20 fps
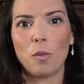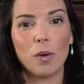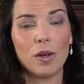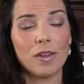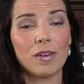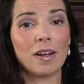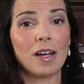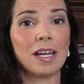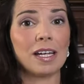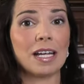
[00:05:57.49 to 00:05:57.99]
where
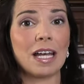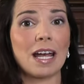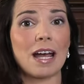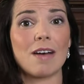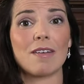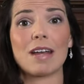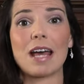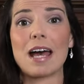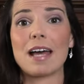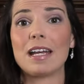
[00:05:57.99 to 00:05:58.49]
they're hanging
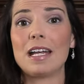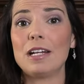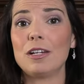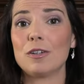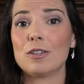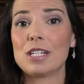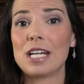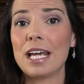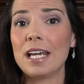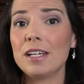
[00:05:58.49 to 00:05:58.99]
out at in
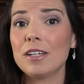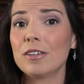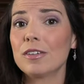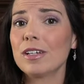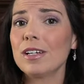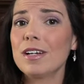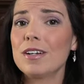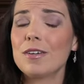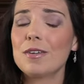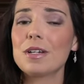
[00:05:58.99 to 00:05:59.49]
your tank, you're
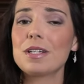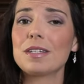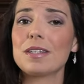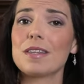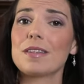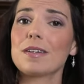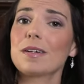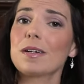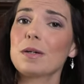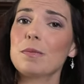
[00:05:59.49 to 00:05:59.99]
gonna notice
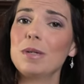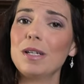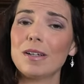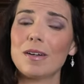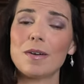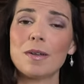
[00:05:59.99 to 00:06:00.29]
that they're gonna be